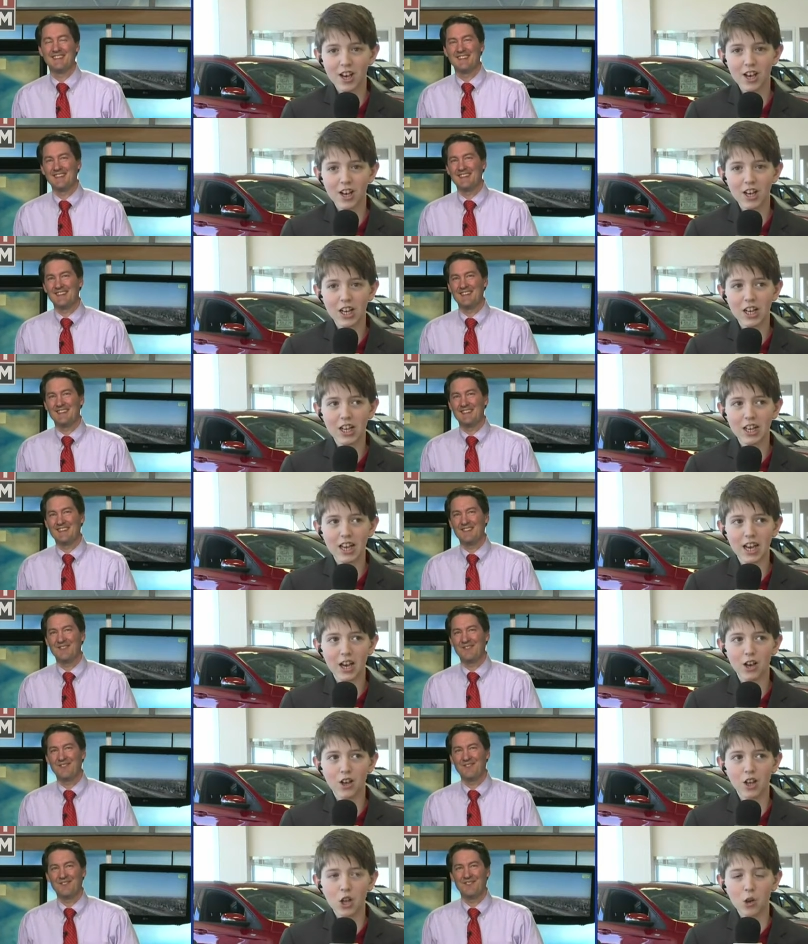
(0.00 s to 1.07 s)
Speaker 1: Uh,
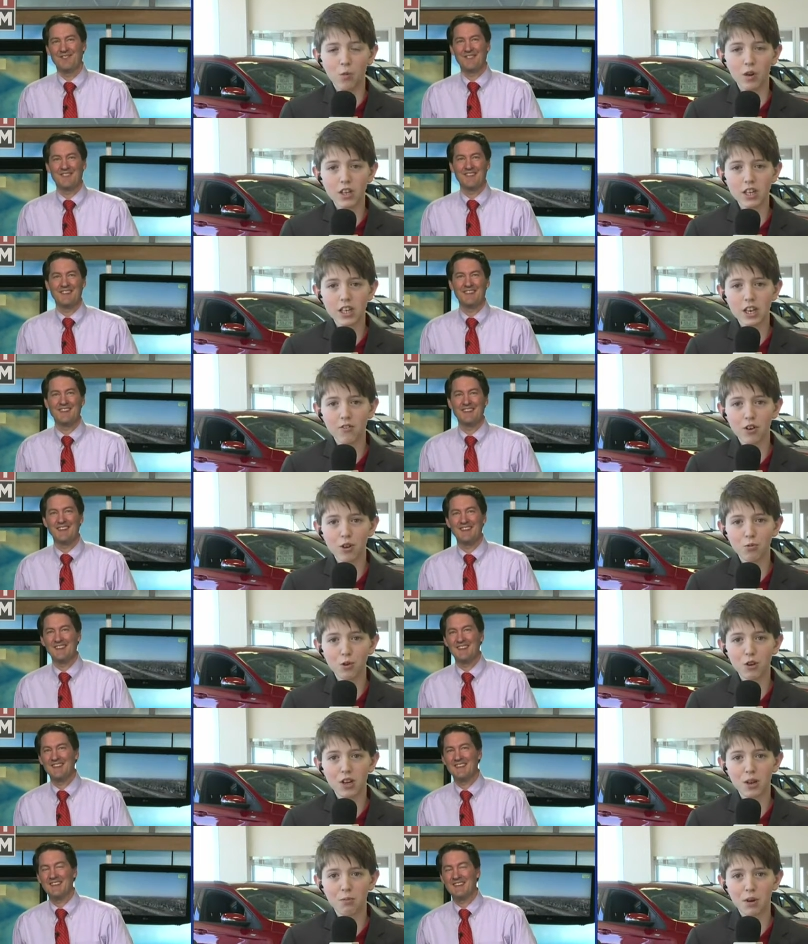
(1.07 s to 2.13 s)
yeah. What's the difference
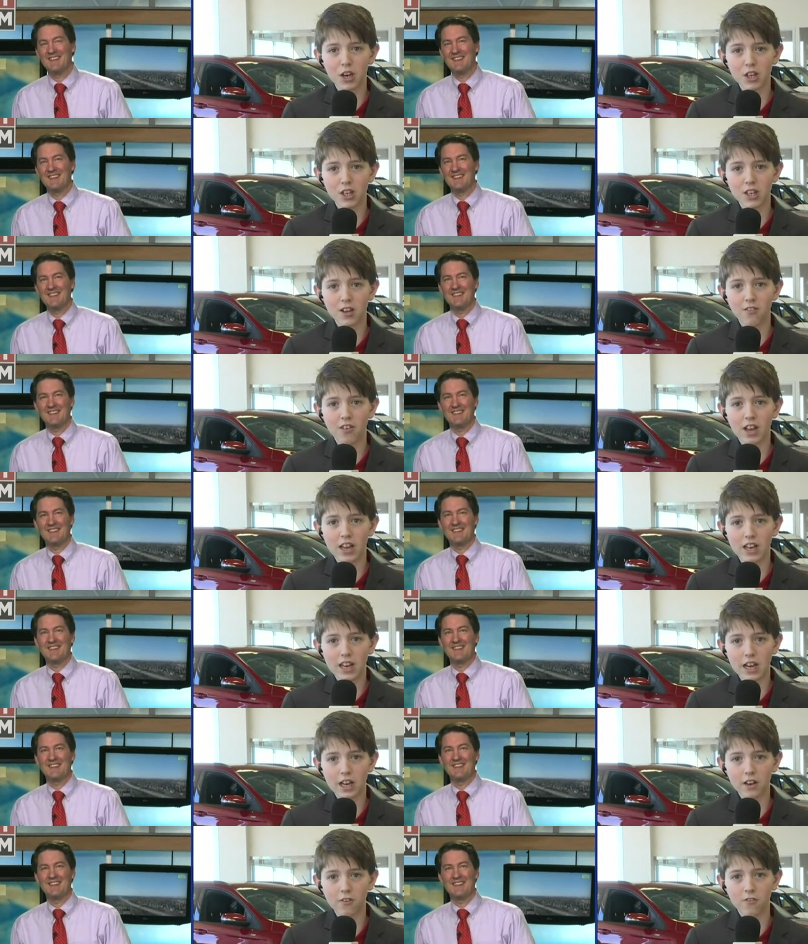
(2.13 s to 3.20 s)
between a positive and
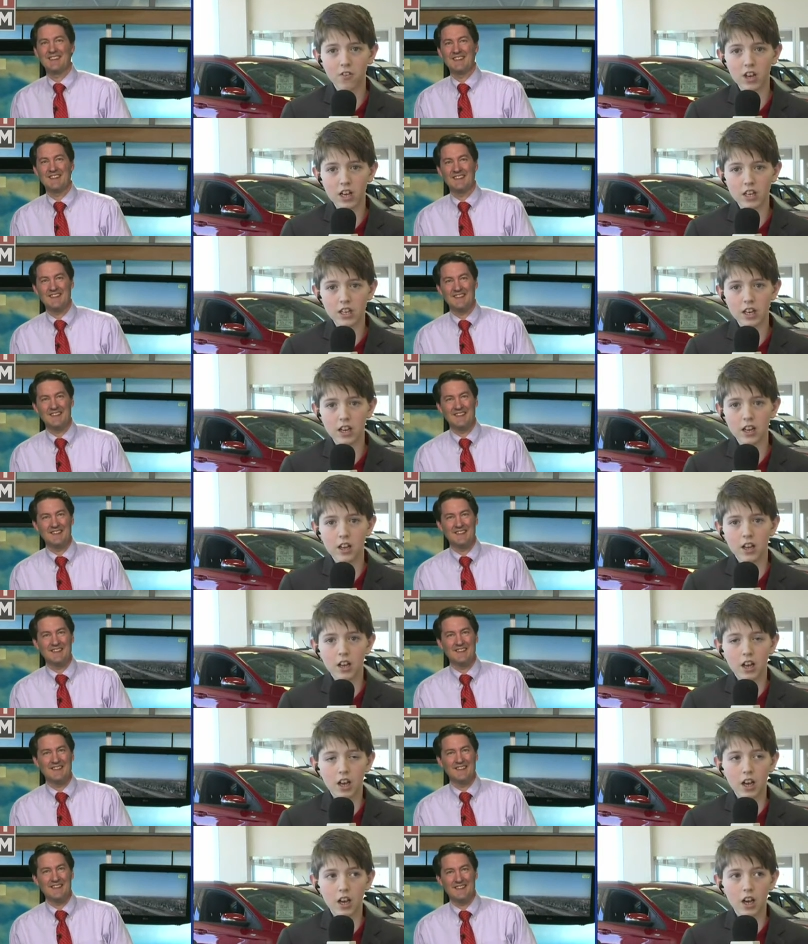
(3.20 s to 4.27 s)
negative phase
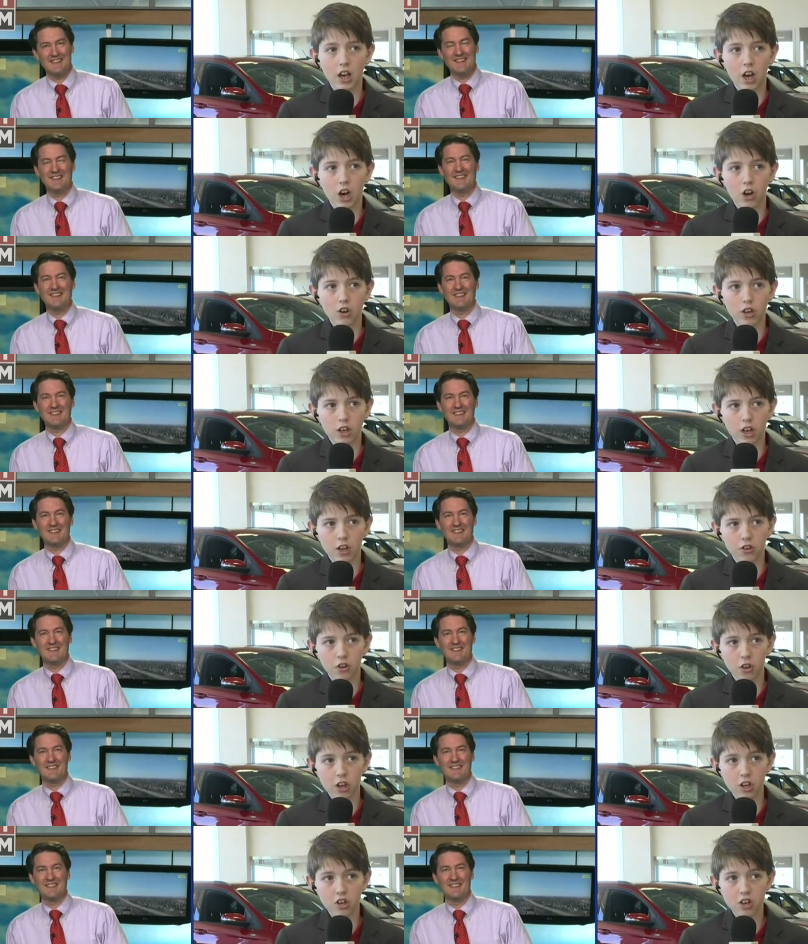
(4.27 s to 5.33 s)
uh, Arctic
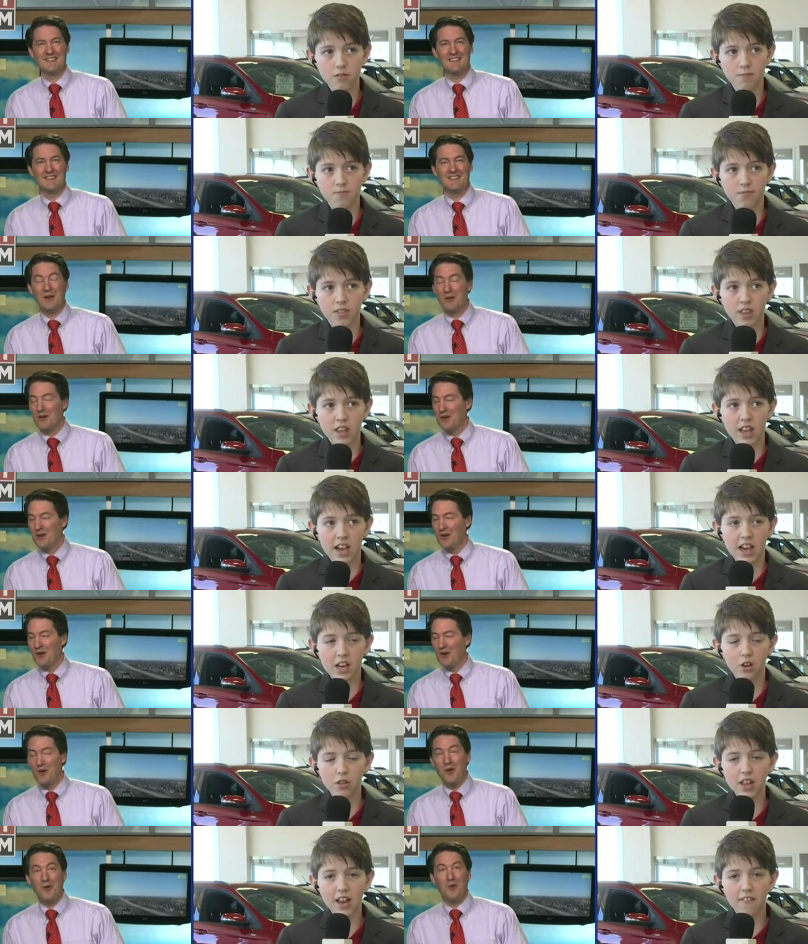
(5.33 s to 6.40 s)
oscillation? I
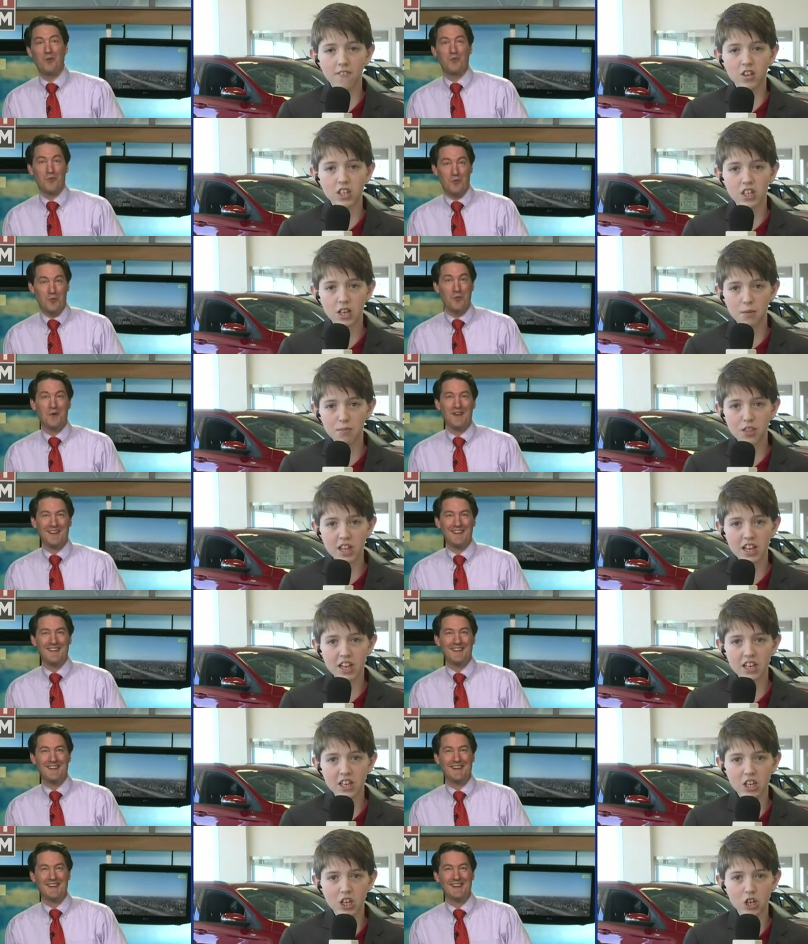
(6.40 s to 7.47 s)
know they have
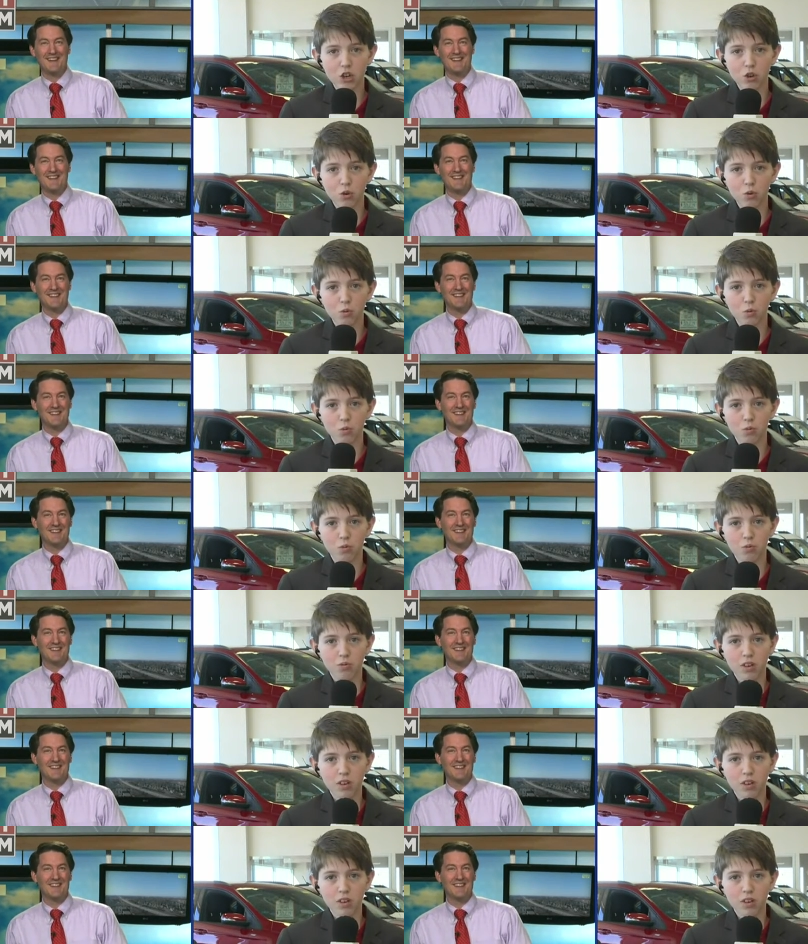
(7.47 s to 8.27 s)
something to do